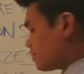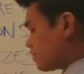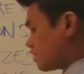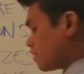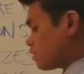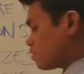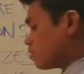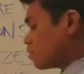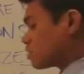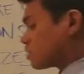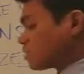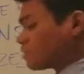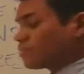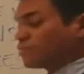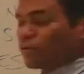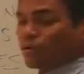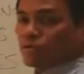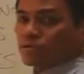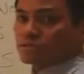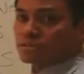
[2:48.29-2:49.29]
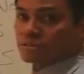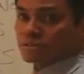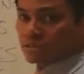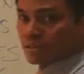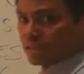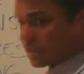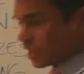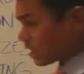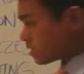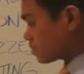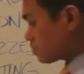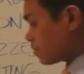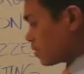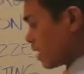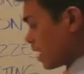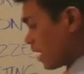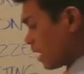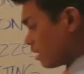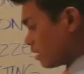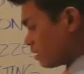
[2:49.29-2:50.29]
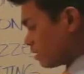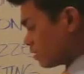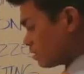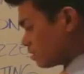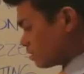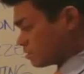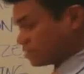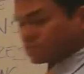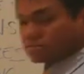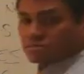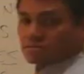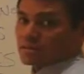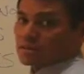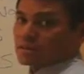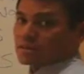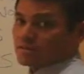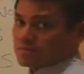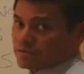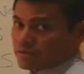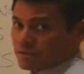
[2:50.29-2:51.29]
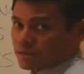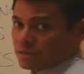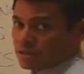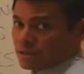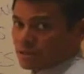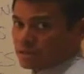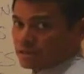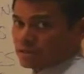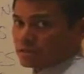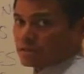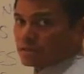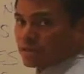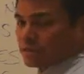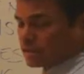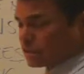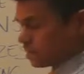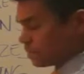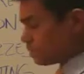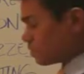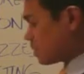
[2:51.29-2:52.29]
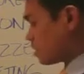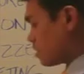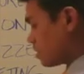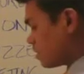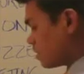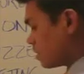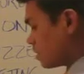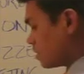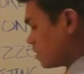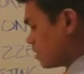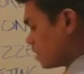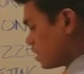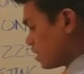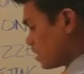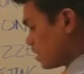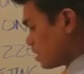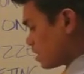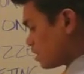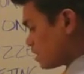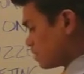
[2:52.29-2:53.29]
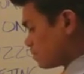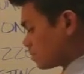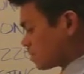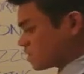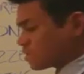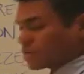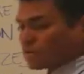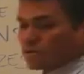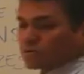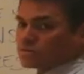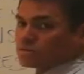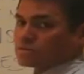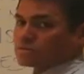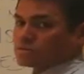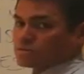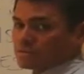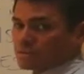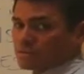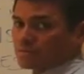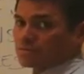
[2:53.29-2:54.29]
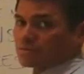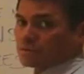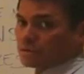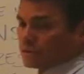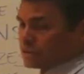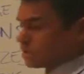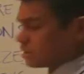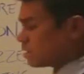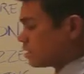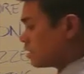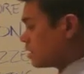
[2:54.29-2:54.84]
They're looking forward to the next blank so they can fill it in and keep their notes complete.